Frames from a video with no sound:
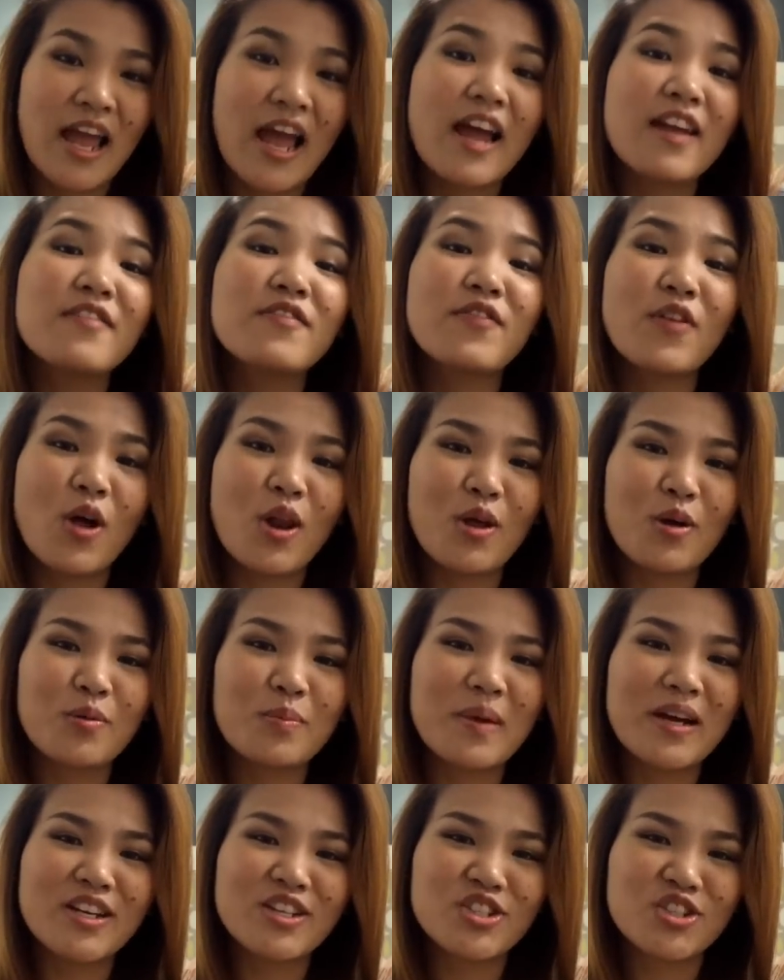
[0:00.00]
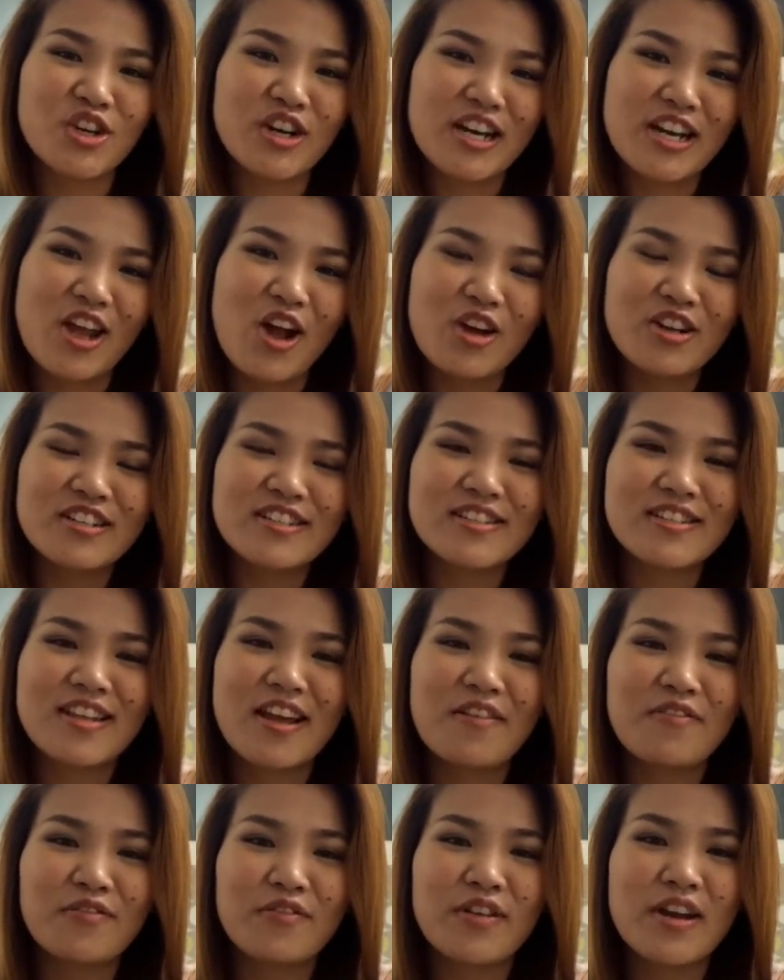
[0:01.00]
and follow my journey on
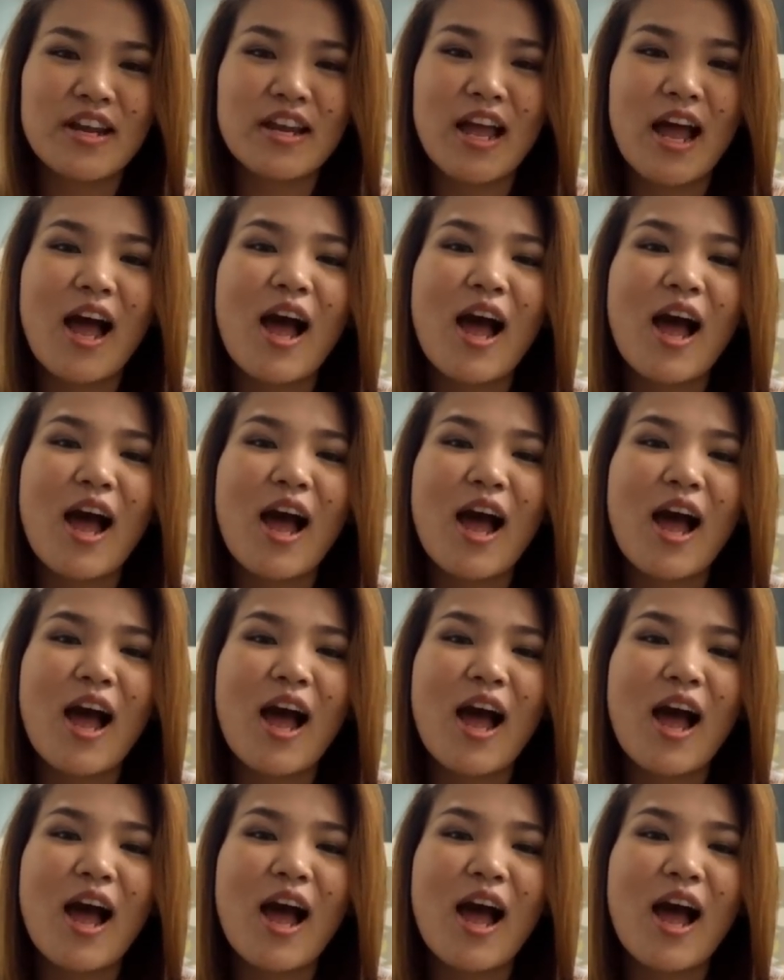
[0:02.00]
discovering